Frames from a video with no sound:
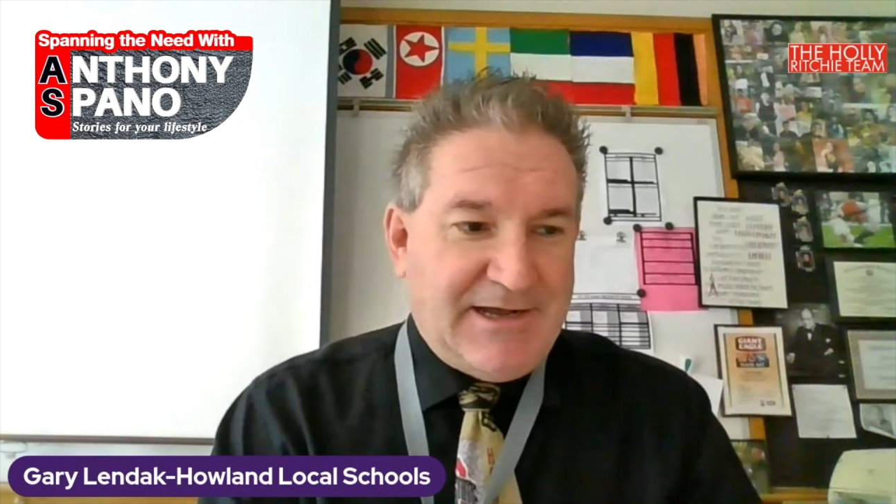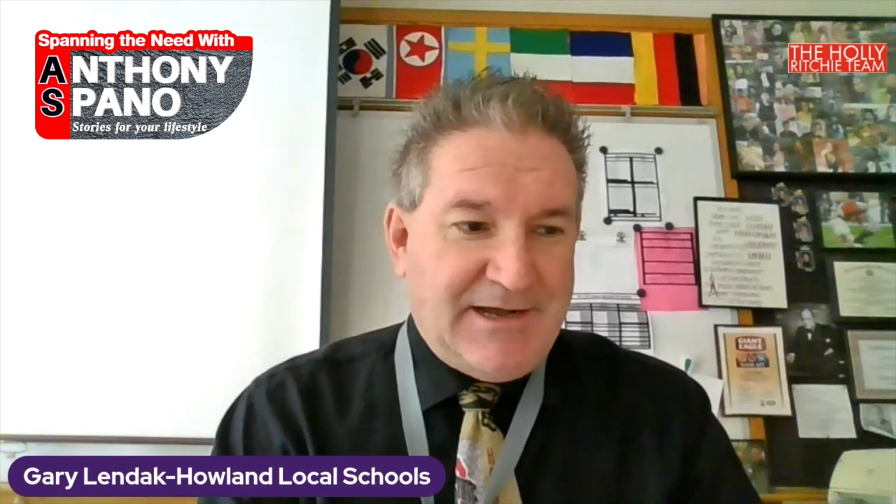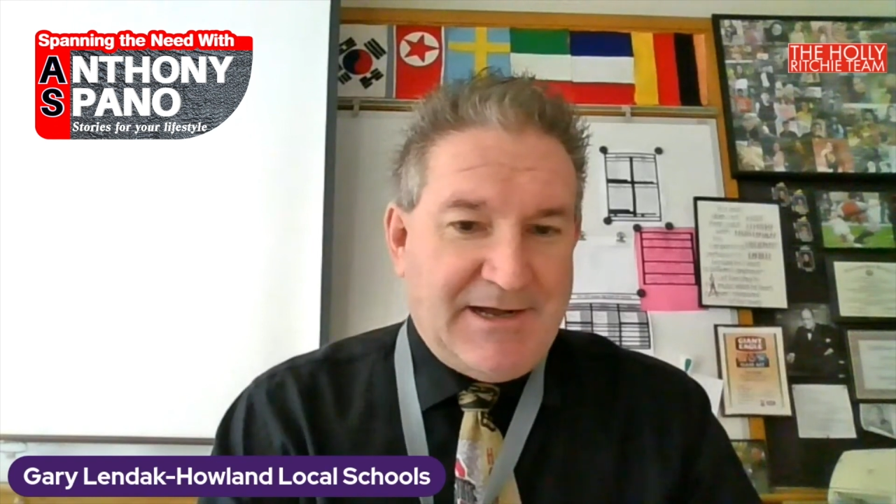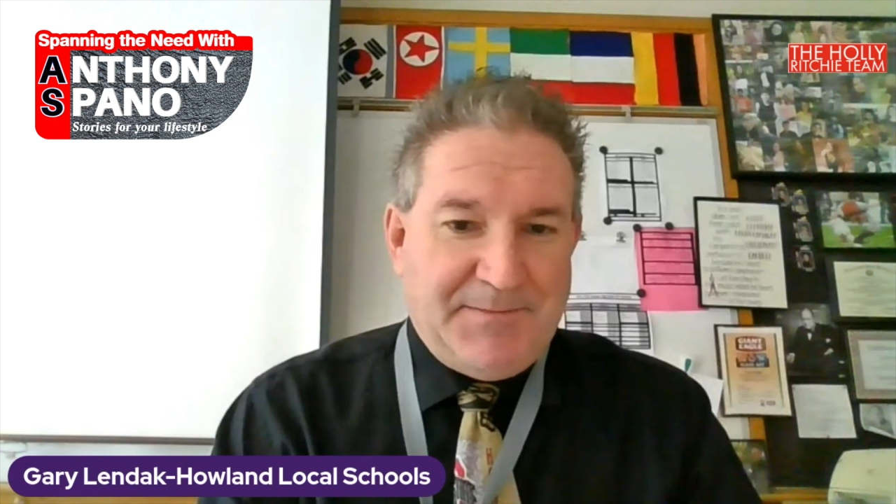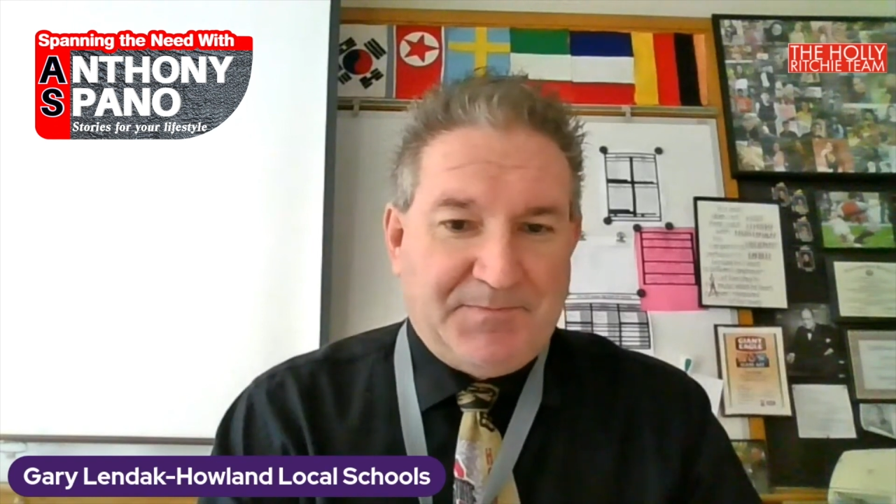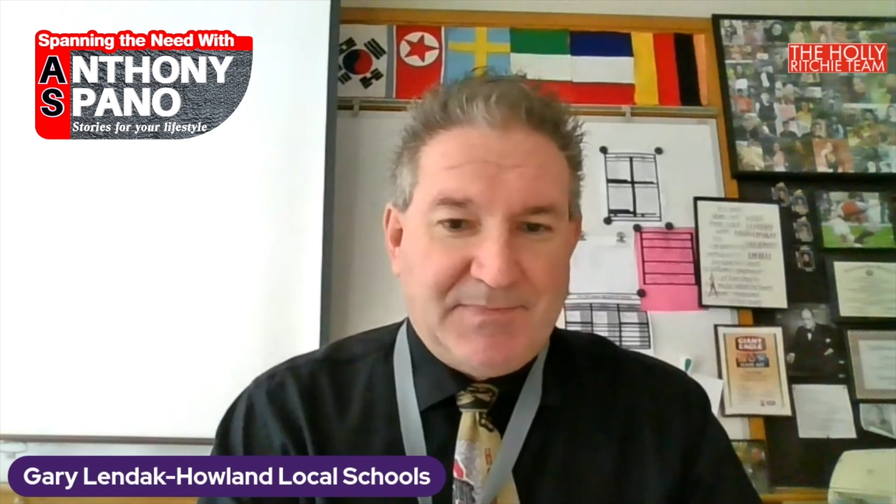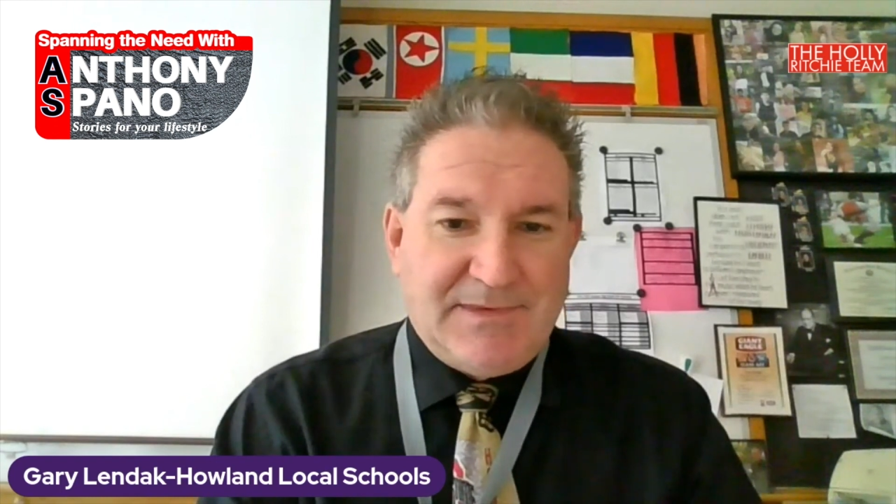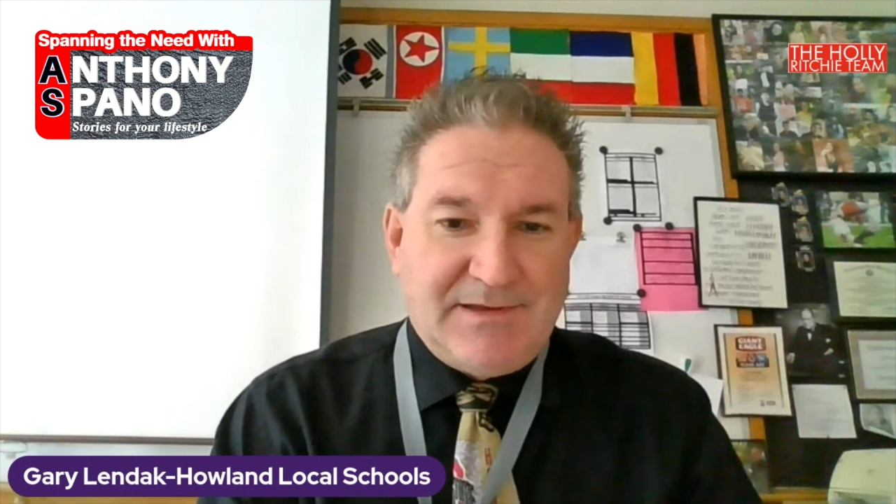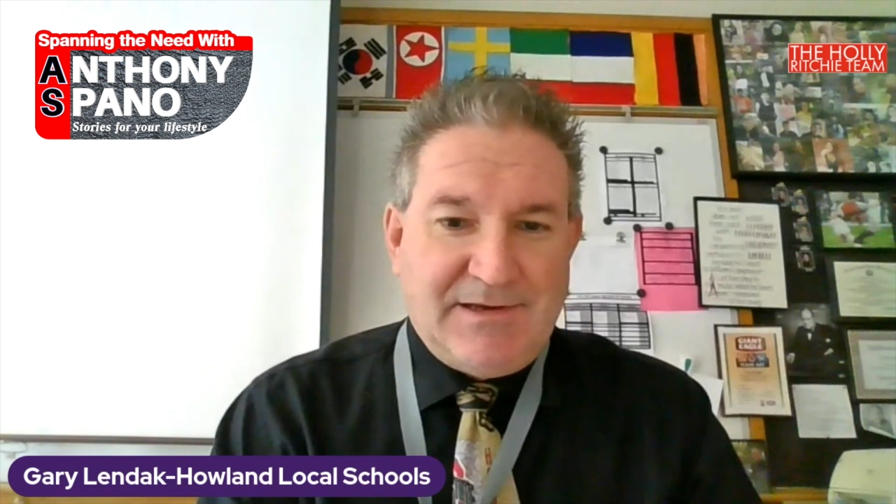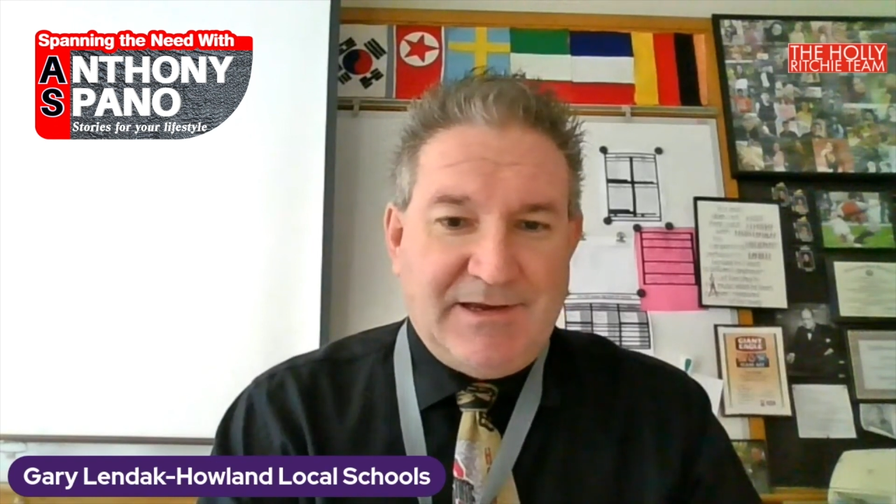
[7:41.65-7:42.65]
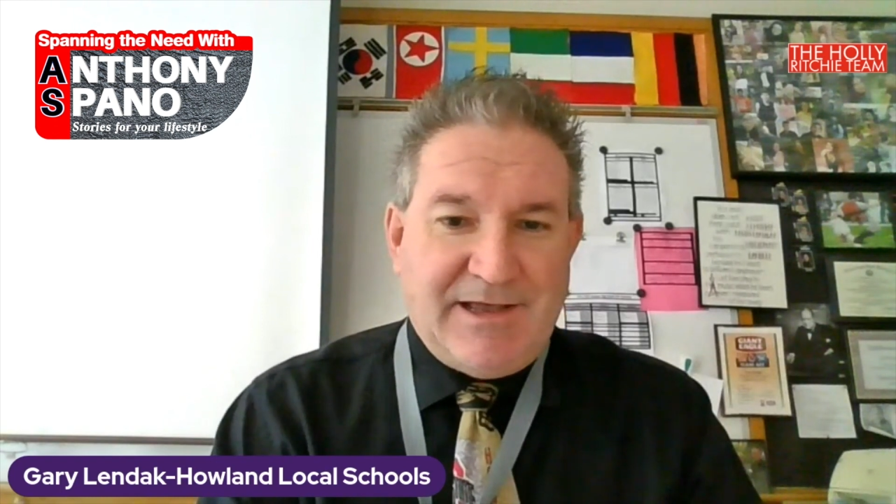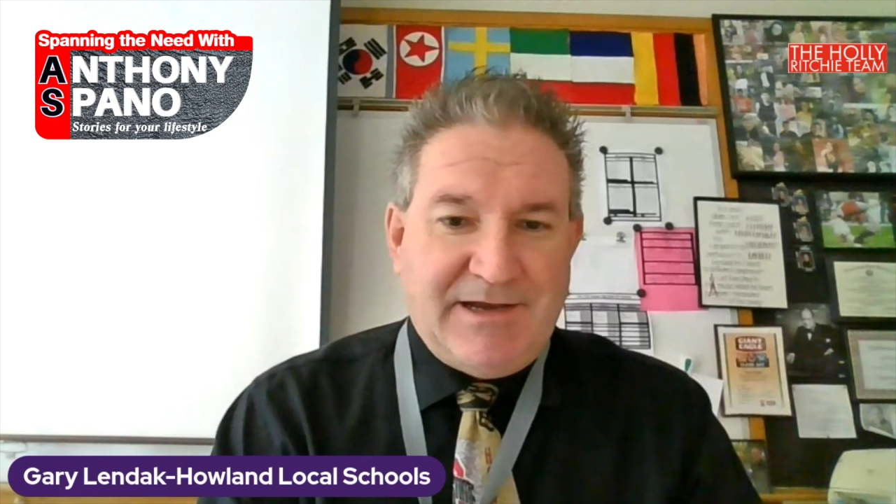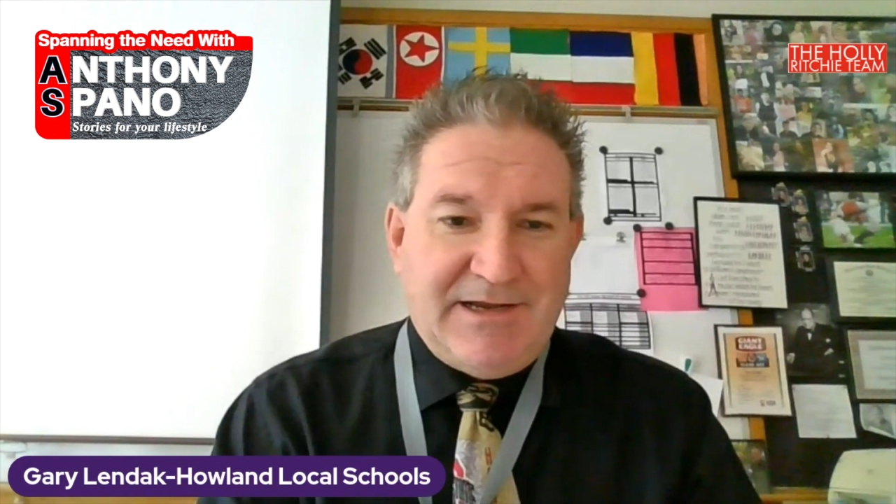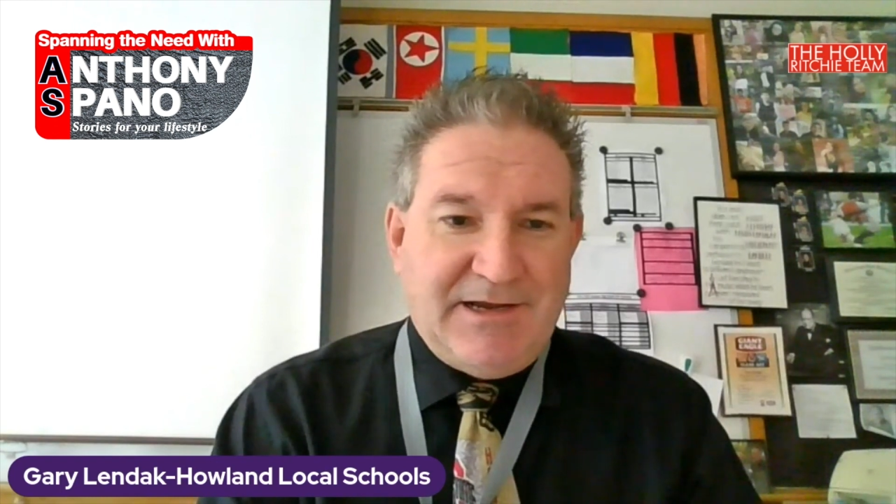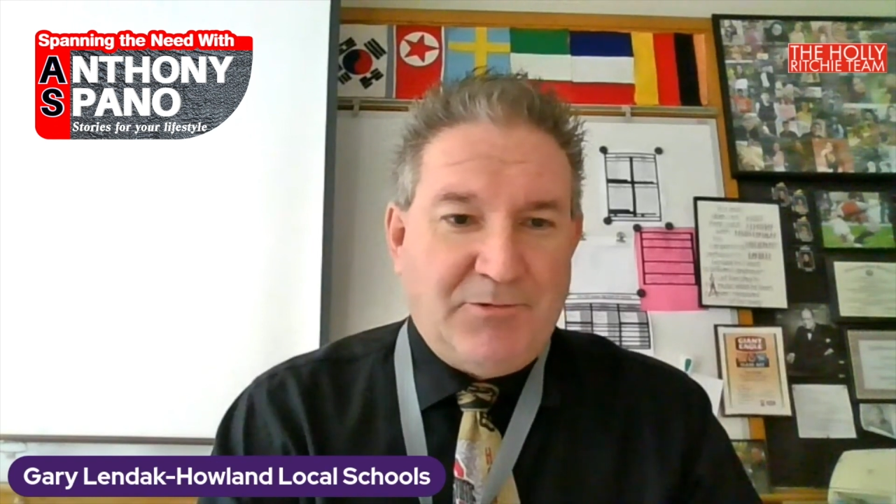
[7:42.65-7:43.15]
Um,
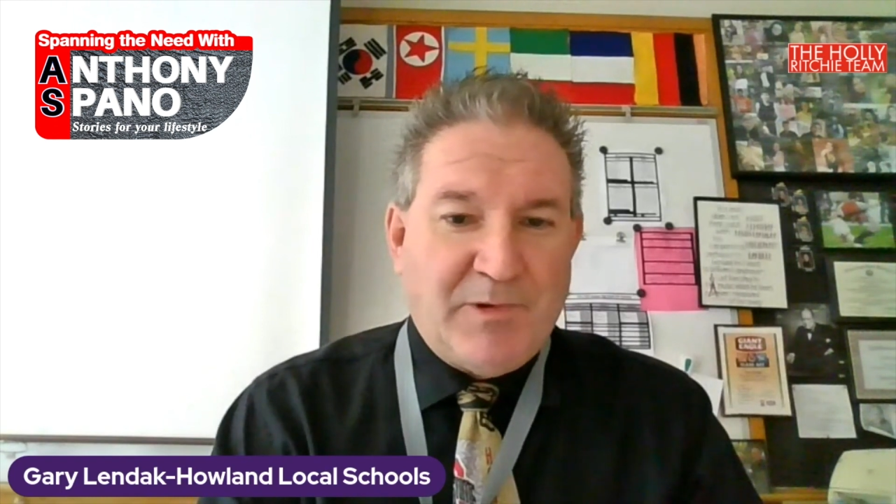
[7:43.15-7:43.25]
yet he